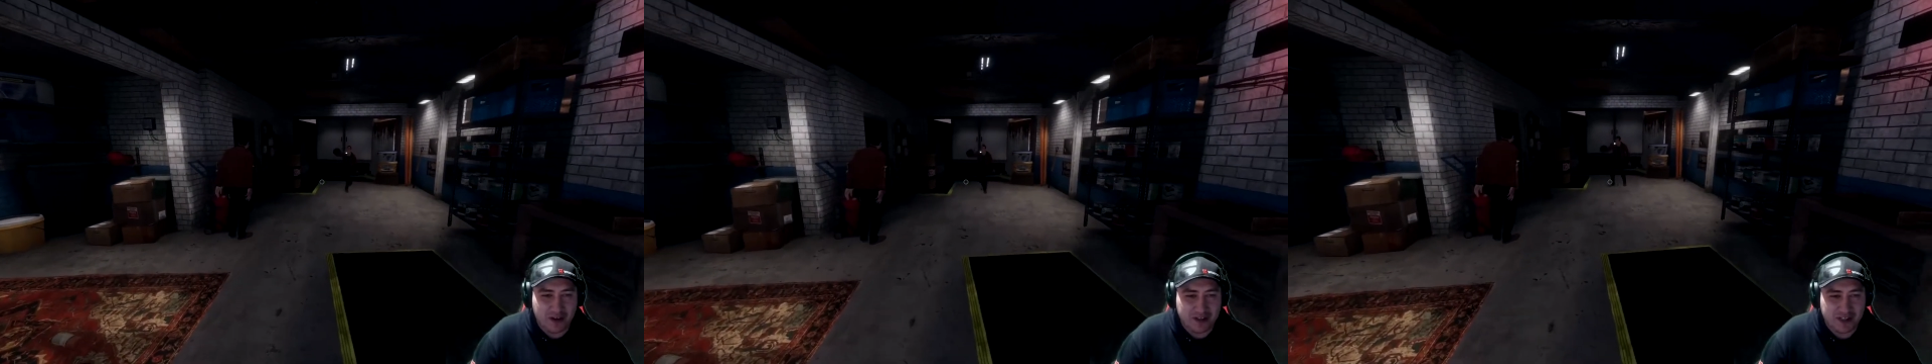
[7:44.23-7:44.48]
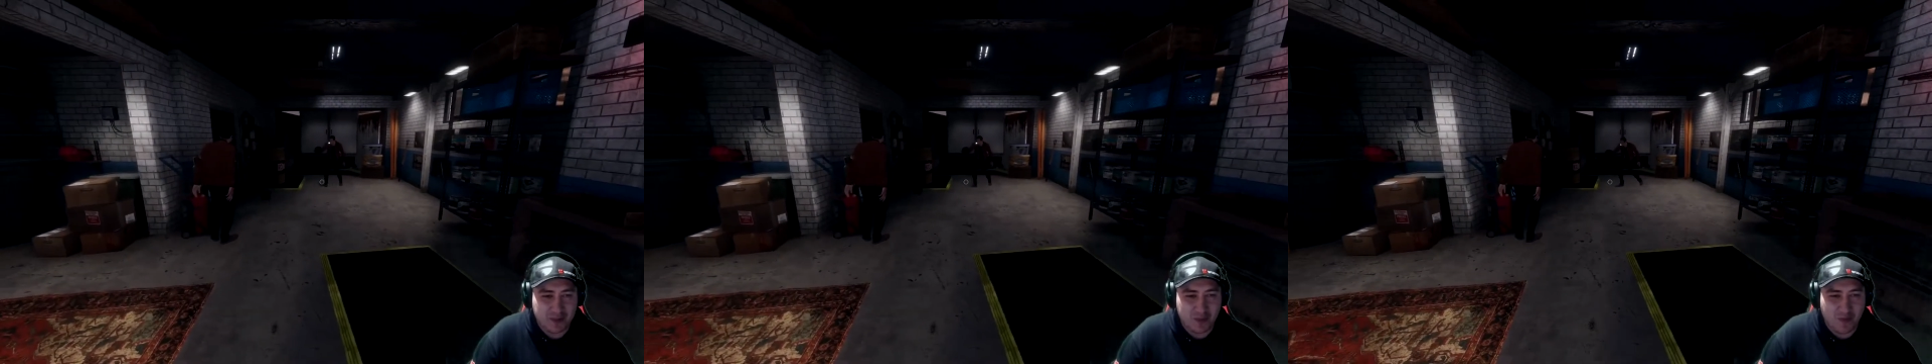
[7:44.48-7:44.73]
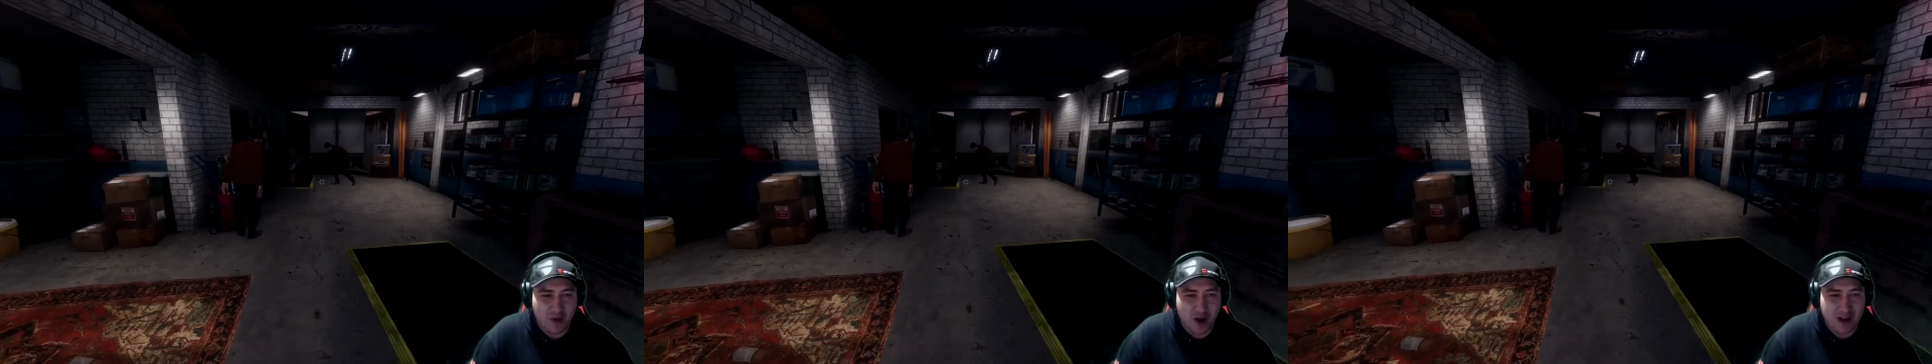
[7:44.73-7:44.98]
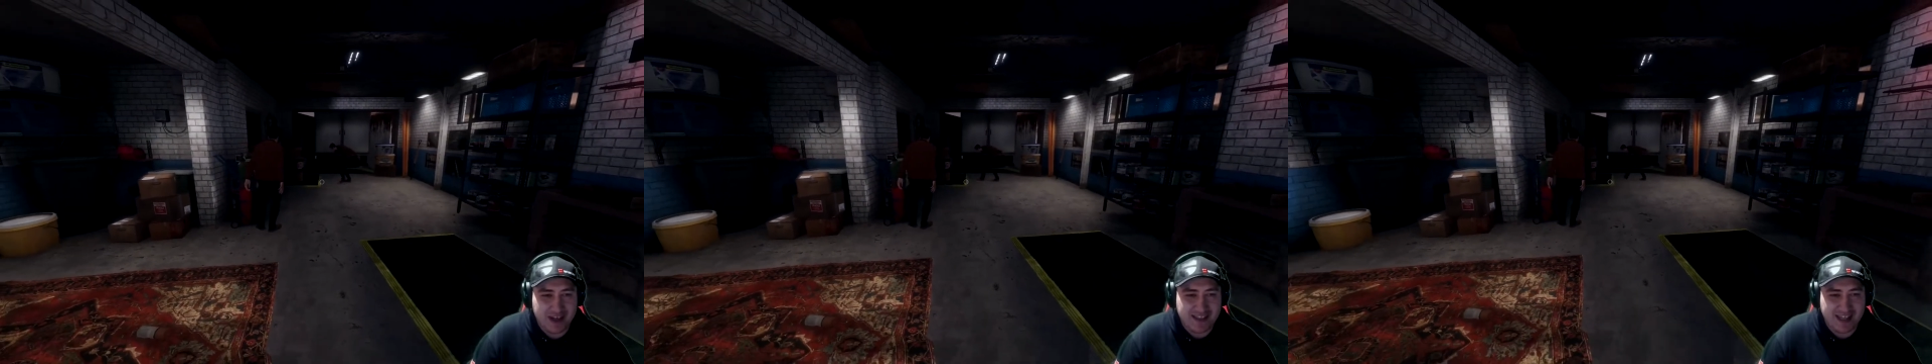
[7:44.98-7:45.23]
to
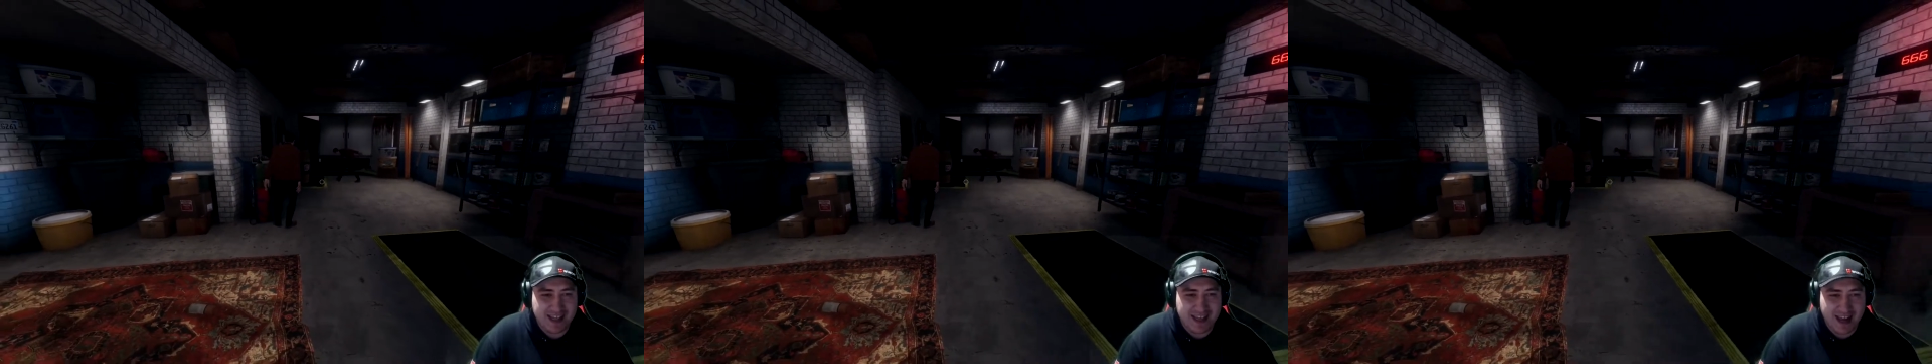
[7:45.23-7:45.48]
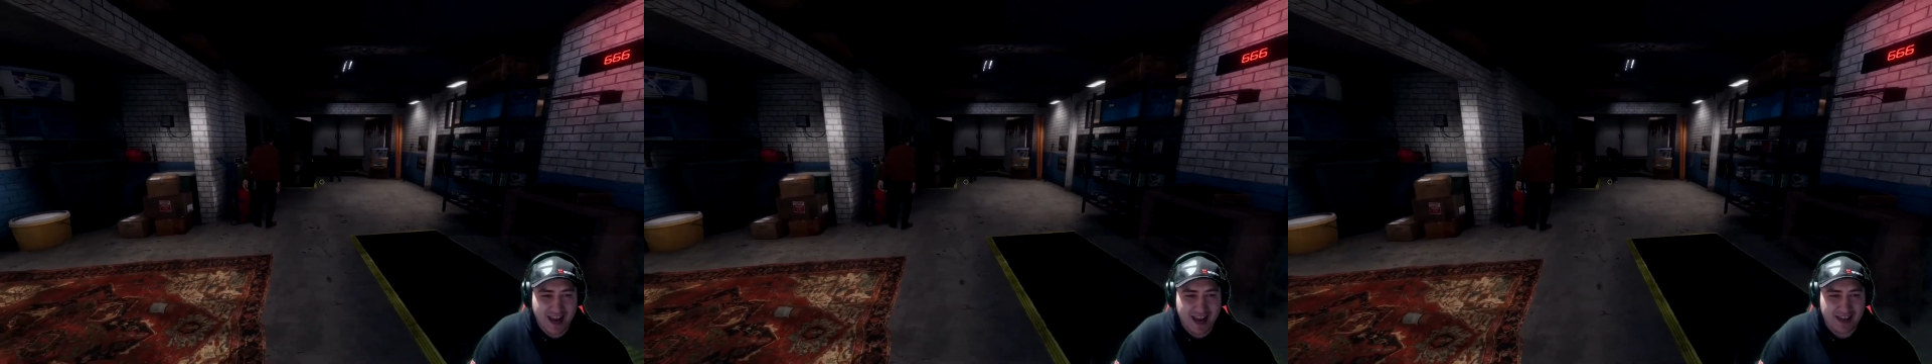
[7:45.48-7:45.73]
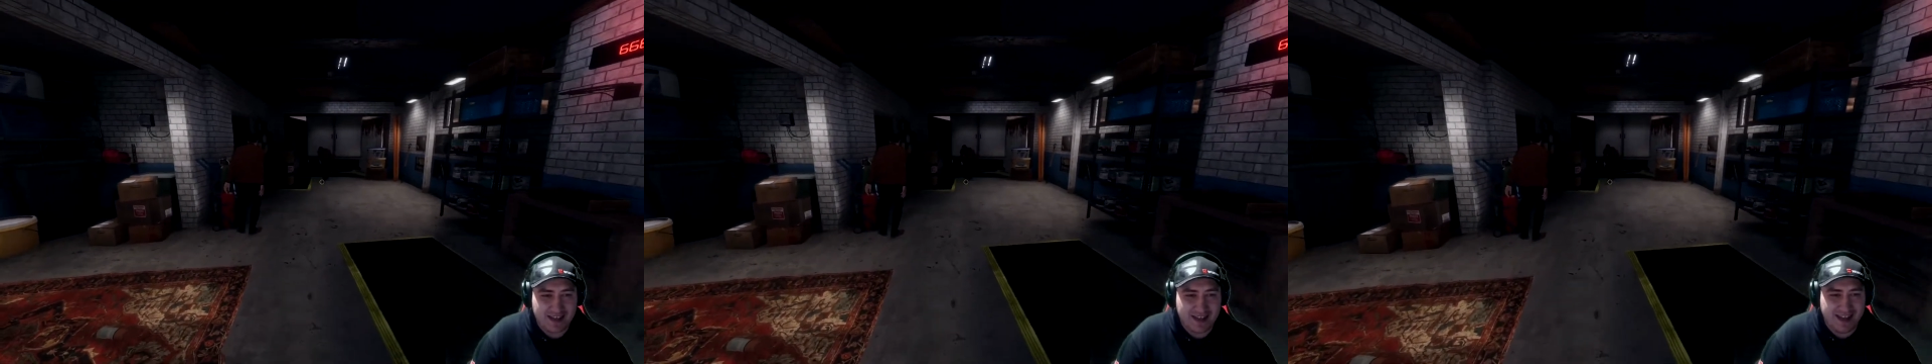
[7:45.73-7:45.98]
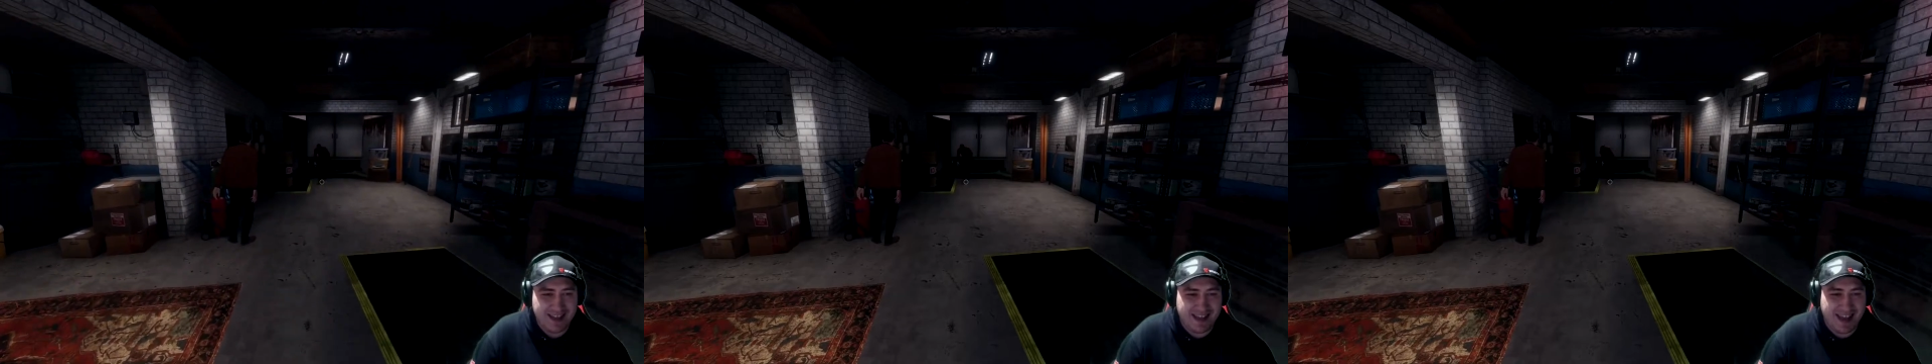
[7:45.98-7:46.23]
Rafan, it's like he can't
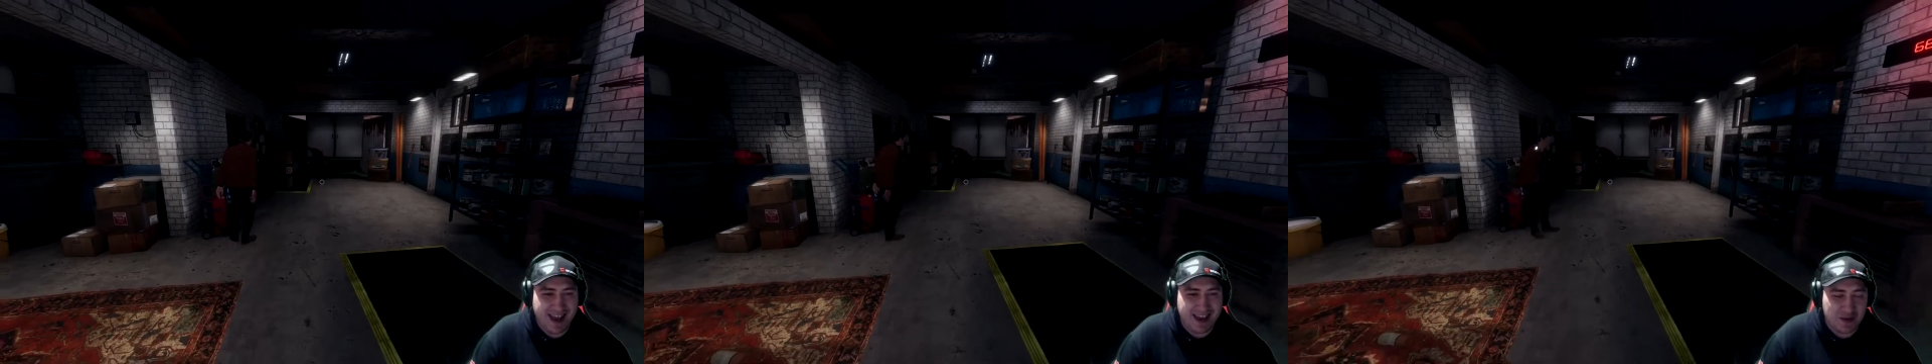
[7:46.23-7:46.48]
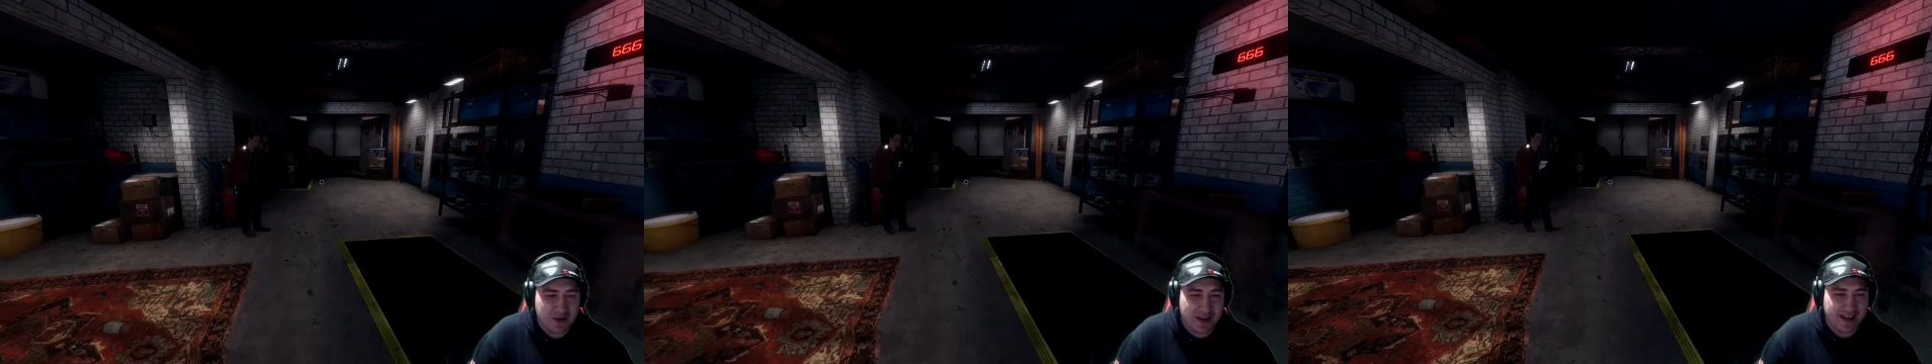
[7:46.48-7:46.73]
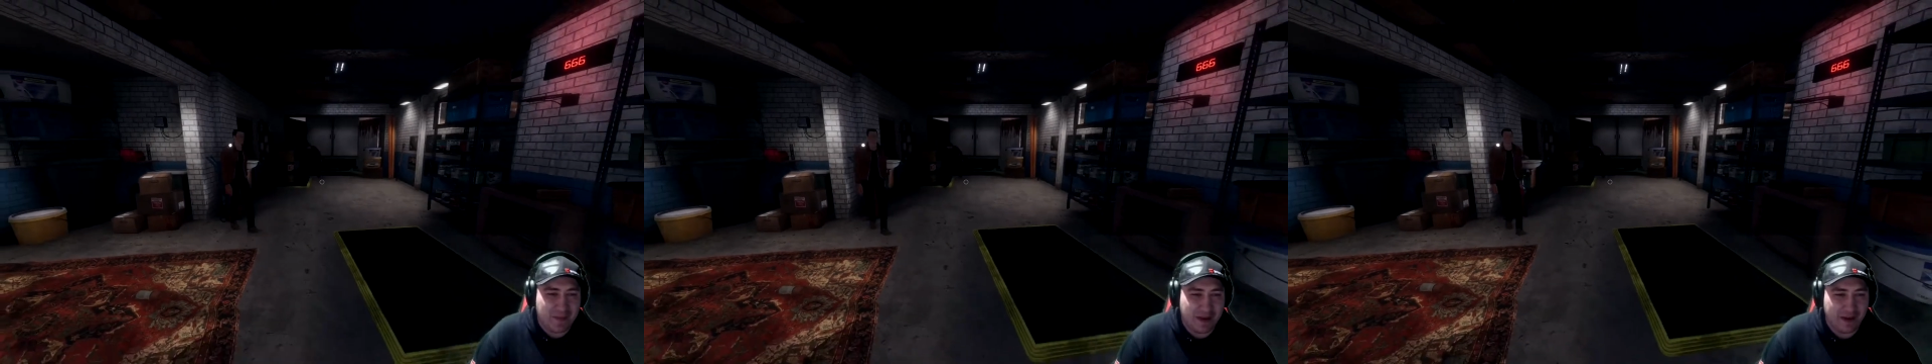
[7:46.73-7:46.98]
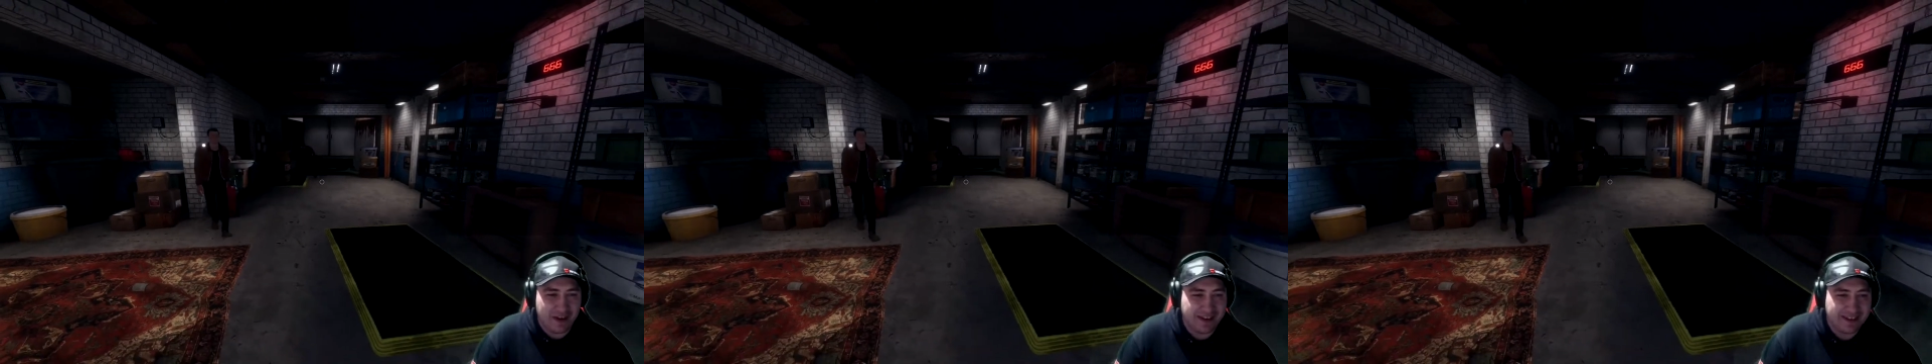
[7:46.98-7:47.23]
do anything
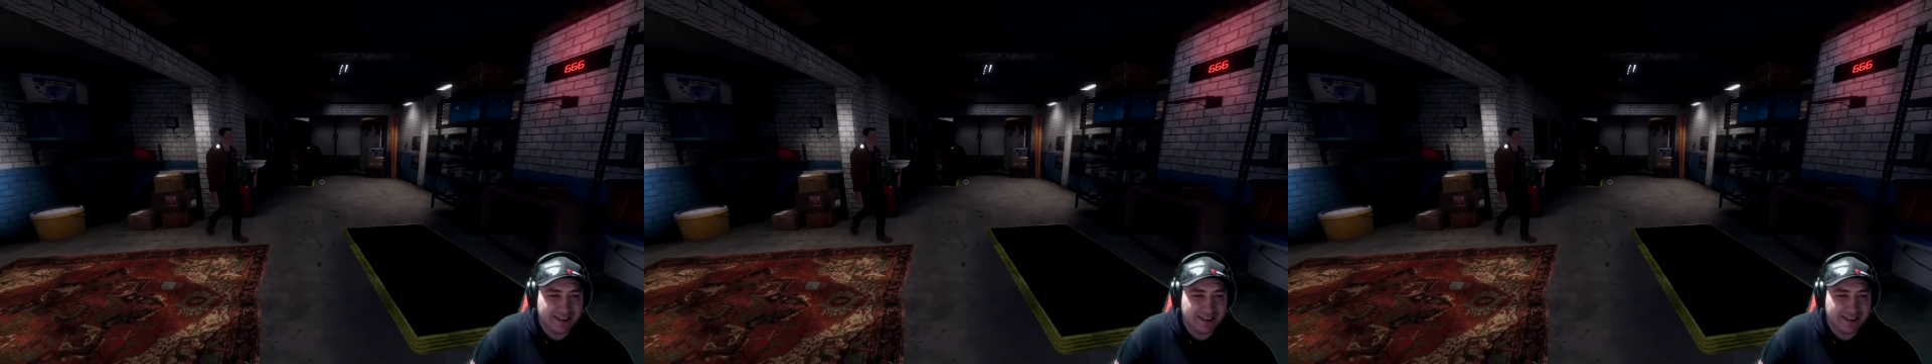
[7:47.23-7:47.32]
about it.